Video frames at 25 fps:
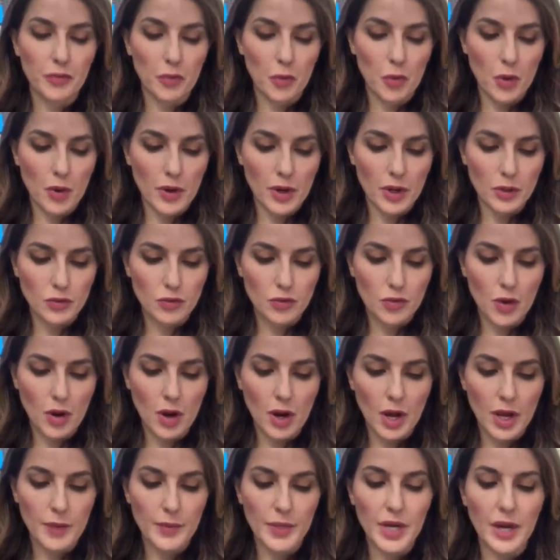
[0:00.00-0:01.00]
for
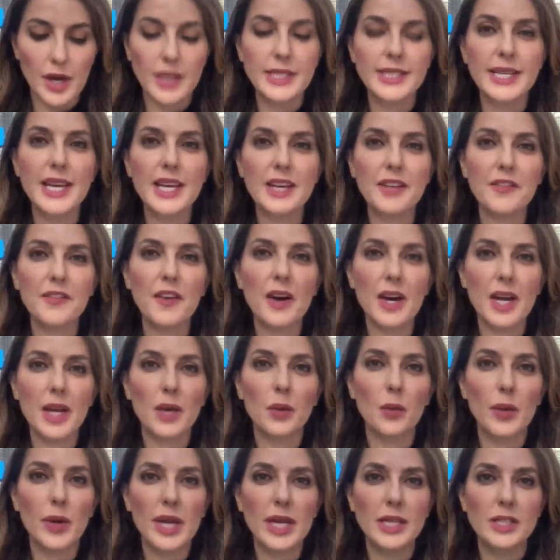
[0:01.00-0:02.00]
crime and
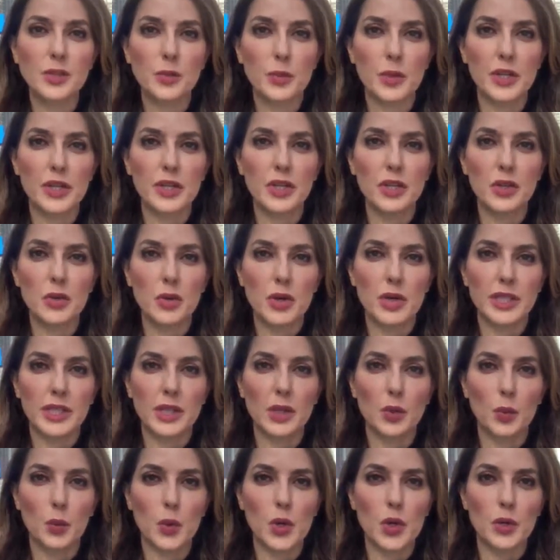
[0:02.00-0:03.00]
identifying ways where New York
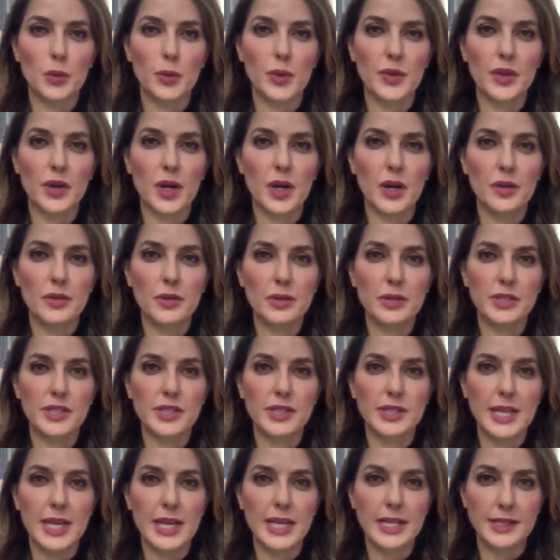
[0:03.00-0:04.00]
can work with other
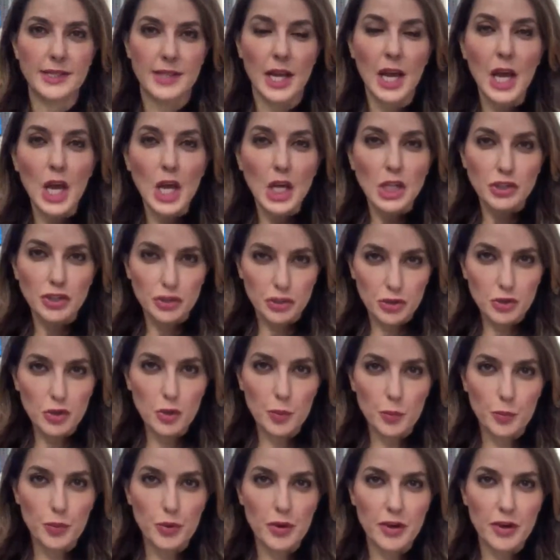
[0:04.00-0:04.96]
states to